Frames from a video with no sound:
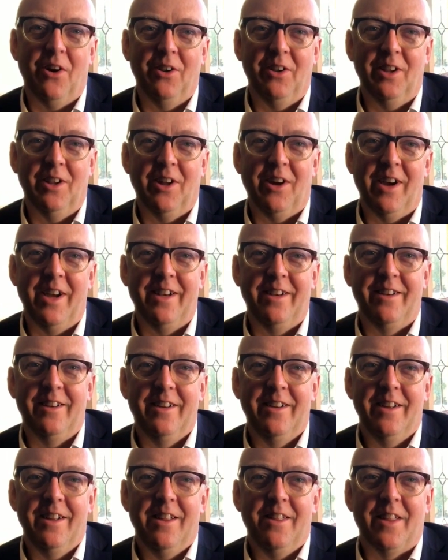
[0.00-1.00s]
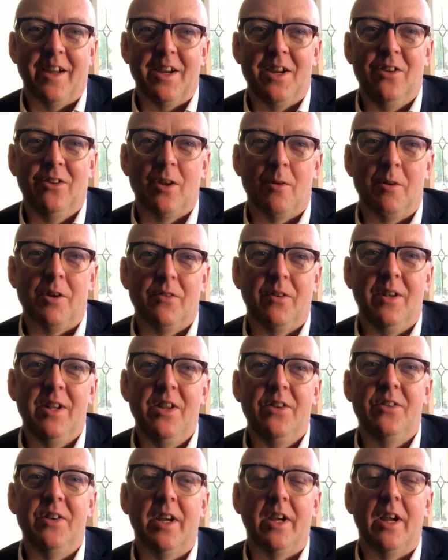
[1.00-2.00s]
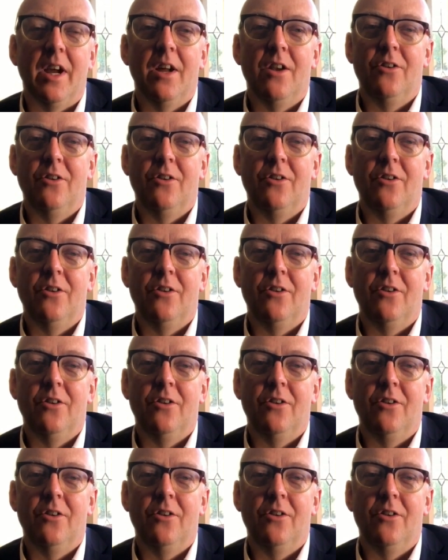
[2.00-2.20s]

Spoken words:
online. Thank you so much for listening